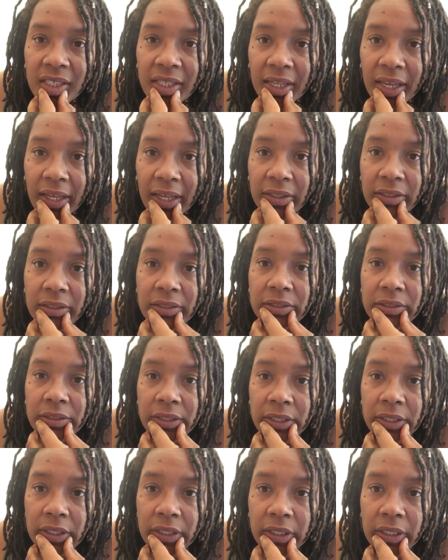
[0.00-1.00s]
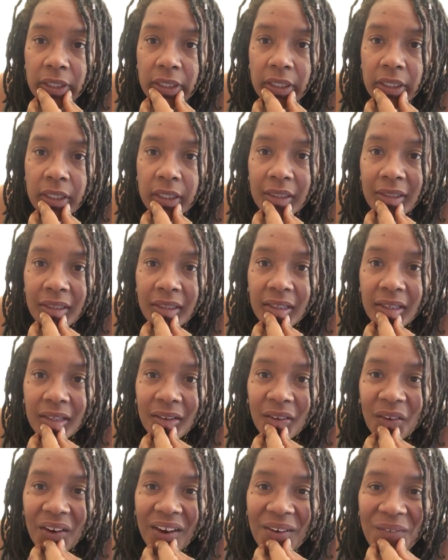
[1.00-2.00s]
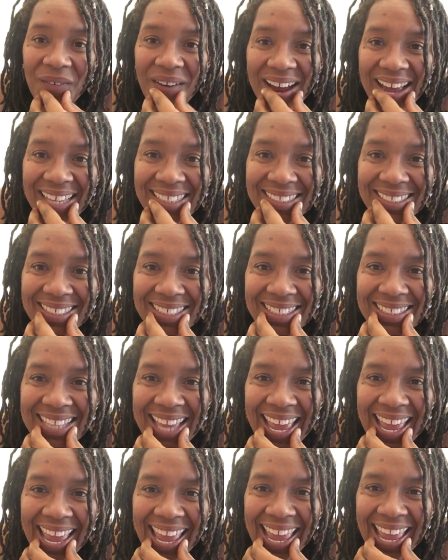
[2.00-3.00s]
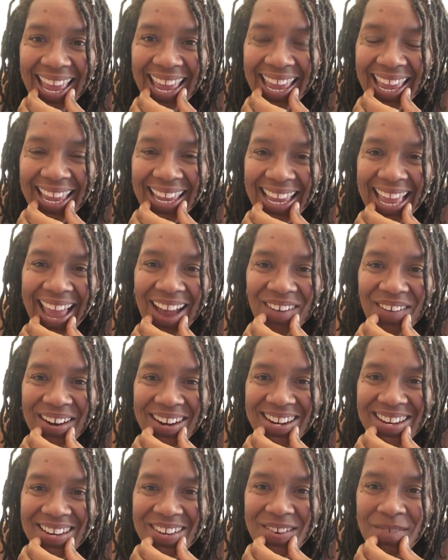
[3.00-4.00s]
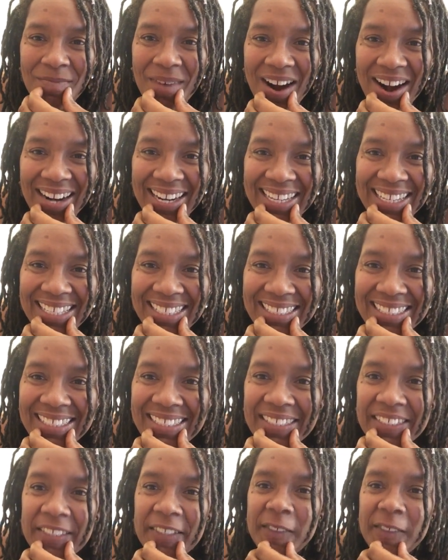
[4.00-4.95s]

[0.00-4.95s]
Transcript: Yes. Good. Grand Risings. Hey, how are you, Marcus?